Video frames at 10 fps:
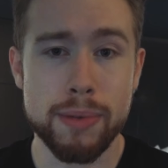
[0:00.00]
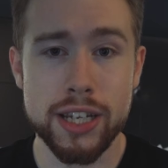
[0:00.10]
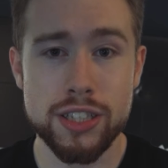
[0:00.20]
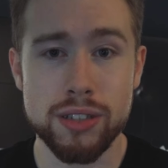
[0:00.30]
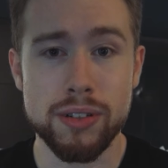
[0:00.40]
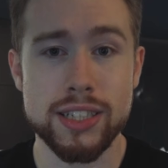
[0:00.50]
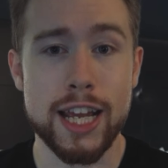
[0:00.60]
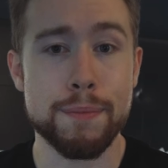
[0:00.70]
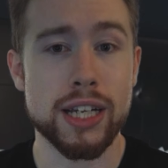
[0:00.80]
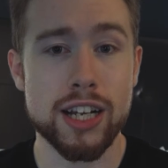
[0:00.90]
my students
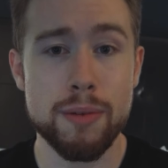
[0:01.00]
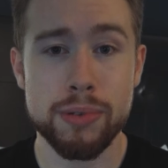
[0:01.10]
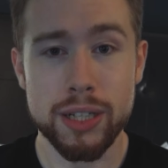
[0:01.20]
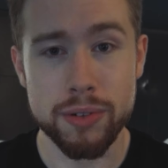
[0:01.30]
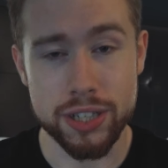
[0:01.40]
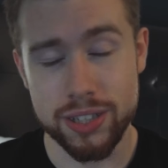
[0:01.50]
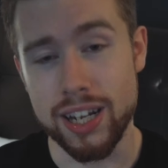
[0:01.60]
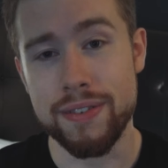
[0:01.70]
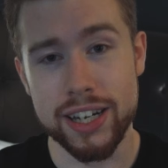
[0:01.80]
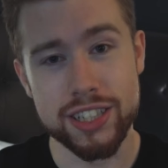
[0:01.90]
at my company, which
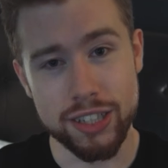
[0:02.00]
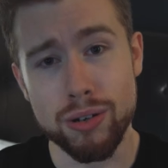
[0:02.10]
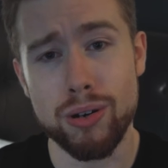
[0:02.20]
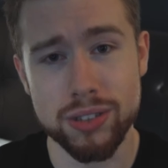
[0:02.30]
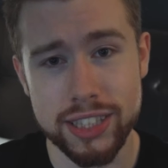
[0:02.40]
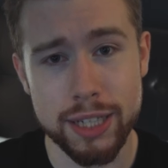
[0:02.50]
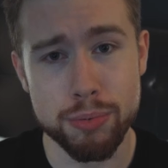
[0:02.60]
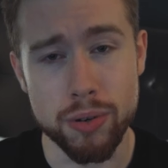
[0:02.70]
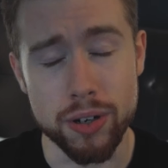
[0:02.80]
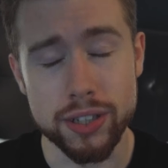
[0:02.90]
I've actually called
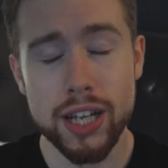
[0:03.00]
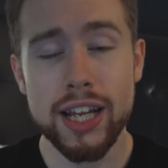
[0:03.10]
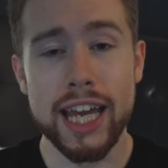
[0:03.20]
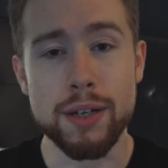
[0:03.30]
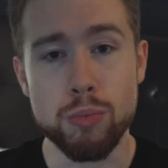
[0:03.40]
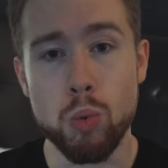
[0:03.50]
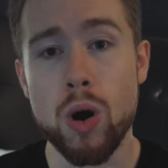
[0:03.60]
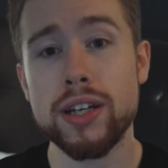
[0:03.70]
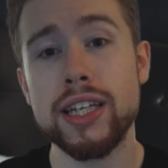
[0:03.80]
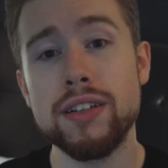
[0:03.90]
DeepWork, a
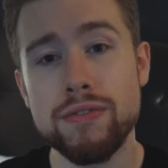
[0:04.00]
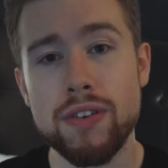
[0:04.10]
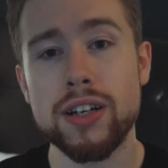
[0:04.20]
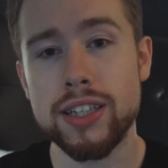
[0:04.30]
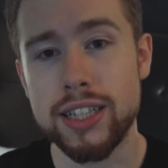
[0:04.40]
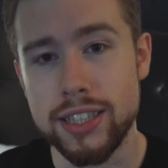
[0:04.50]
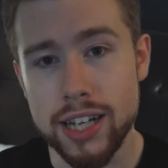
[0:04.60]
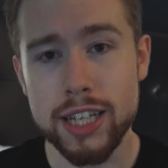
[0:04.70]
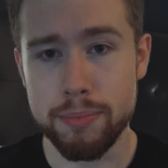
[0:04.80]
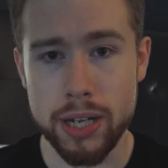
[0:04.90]
walking fucking
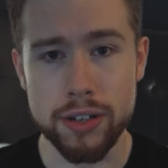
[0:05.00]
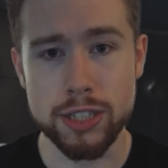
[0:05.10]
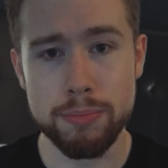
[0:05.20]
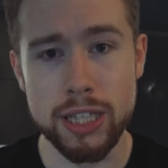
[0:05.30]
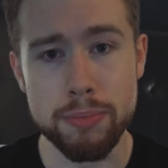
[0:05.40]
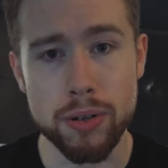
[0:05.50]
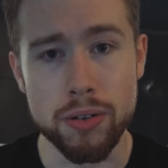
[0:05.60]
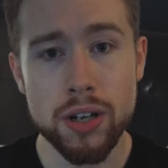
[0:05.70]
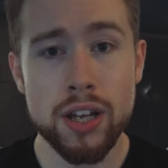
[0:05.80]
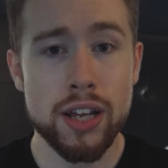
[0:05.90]
nightmare to
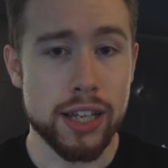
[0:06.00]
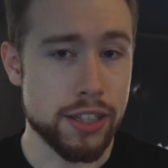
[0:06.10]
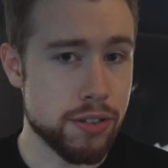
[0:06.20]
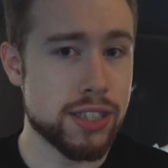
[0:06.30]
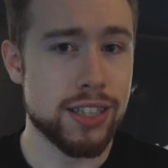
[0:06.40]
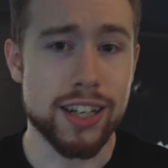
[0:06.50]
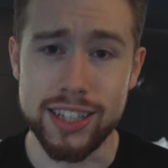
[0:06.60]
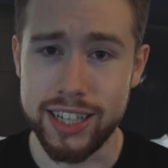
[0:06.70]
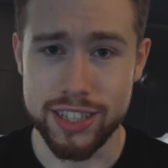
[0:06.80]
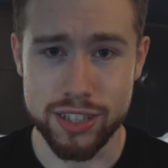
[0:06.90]
people that you see
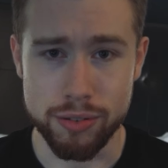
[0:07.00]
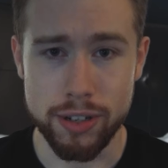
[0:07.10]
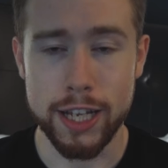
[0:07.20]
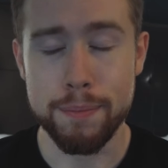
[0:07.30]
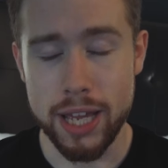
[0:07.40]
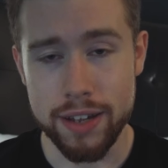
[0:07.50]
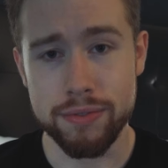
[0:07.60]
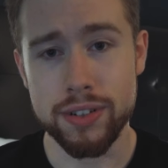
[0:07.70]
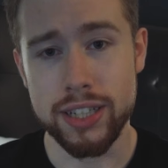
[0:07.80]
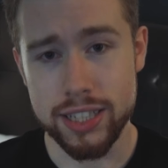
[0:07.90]
on Instagram
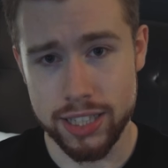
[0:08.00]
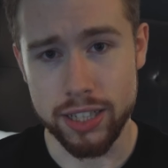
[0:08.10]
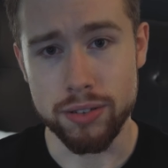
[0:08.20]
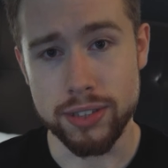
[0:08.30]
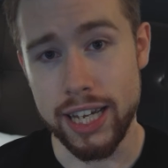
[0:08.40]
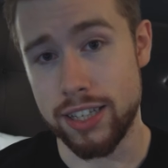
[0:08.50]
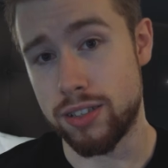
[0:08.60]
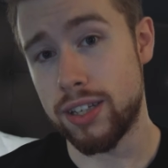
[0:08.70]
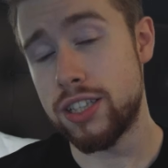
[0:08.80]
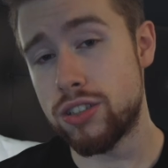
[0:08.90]
every single day.
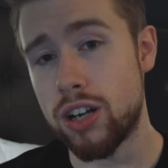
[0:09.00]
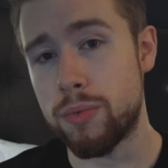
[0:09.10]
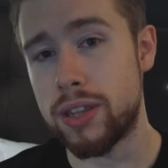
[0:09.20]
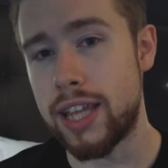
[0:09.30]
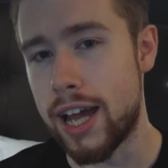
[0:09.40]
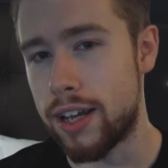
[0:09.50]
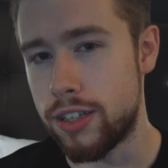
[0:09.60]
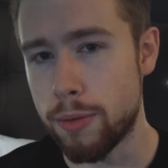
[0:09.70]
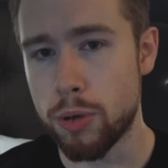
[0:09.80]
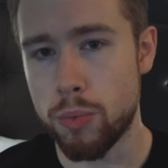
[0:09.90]
So let's start with that.
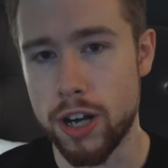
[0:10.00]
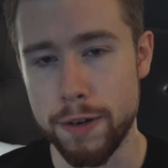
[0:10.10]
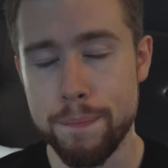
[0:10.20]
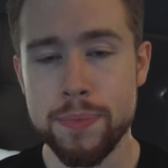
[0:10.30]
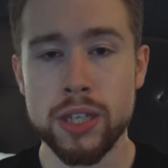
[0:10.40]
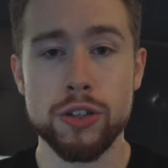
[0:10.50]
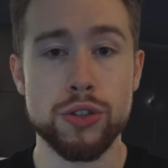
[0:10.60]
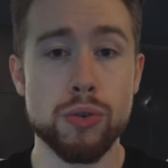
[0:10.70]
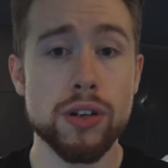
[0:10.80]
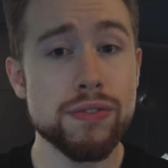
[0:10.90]
Number one,
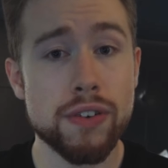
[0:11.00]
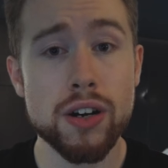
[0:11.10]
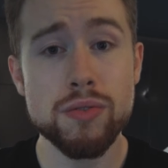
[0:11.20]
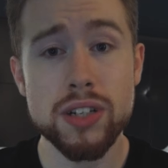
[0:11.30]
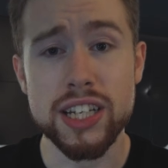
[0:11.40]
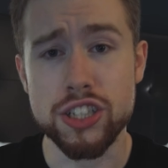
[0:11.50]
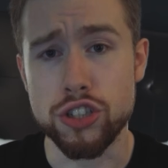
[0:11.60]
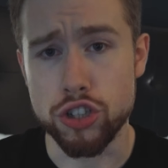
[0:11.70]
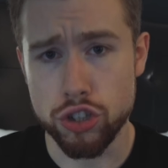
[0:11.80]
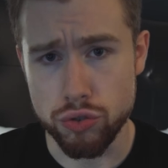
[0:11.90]
your phone is
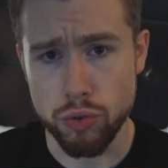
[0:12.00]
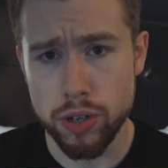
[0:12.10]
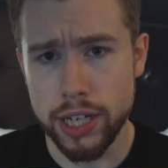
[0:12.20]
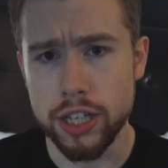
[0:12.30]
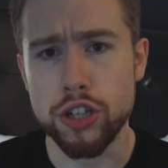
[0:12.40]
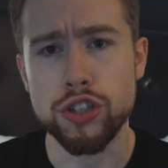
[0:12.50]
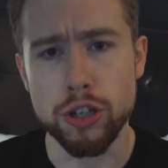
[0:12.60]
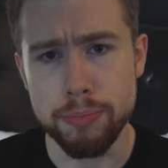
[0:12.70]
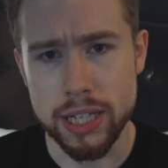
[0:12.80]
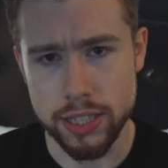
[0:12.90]
destroying
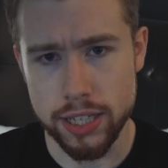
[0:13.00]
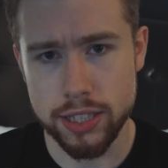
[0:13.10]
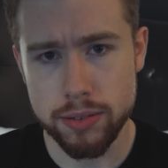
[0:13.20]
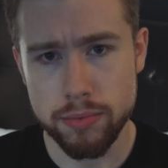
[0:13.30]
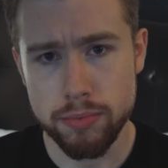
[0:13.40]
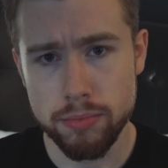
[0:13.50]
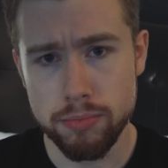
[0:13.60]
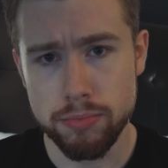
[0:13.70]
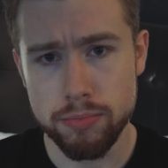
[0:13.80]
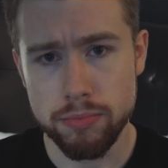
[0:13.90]
your business.
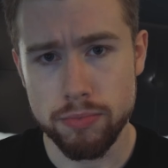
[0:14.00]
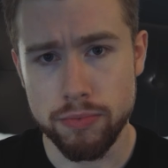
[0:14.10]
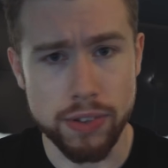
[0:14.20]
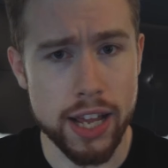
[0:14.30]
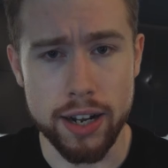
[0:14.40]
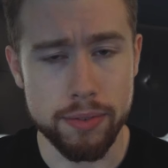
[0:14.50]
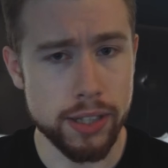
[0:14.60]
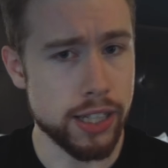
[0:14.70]
Flat up.